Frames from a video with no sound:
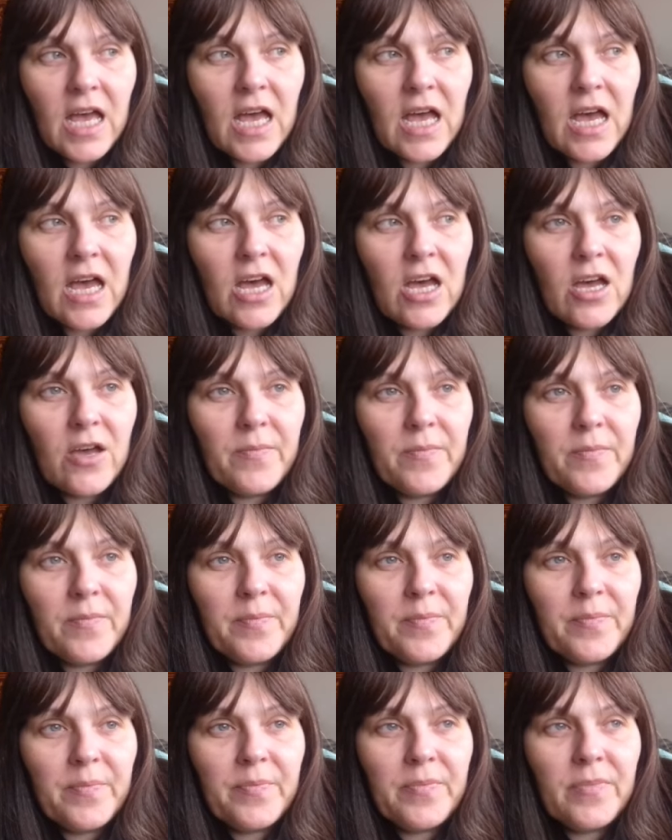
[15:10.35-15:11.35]
um,
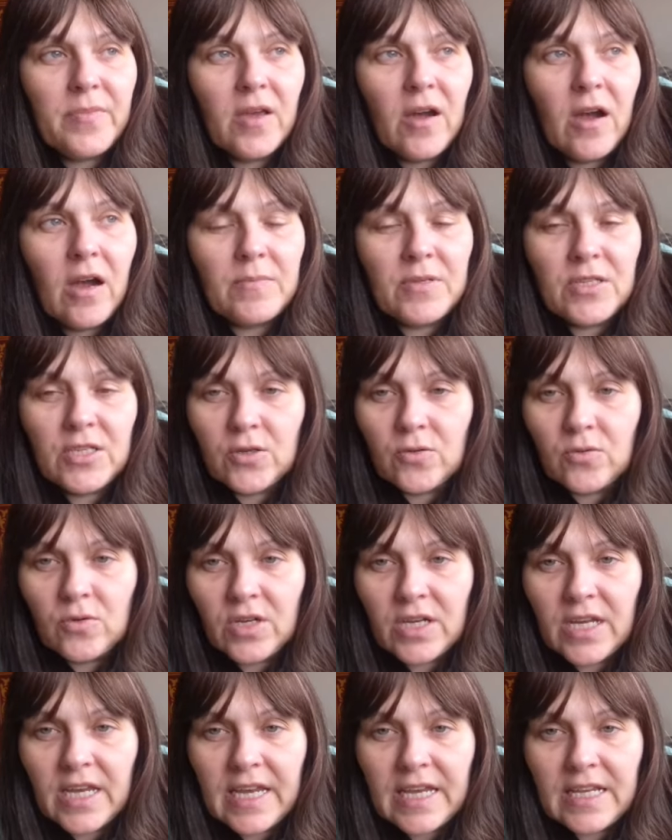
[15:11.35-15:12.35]
I'm still
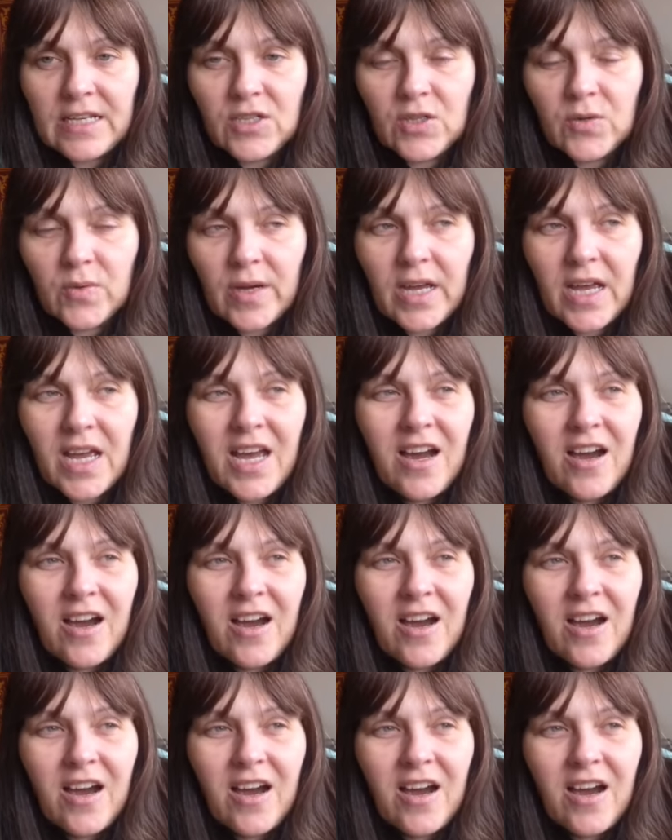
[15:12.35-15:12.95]
looking into it.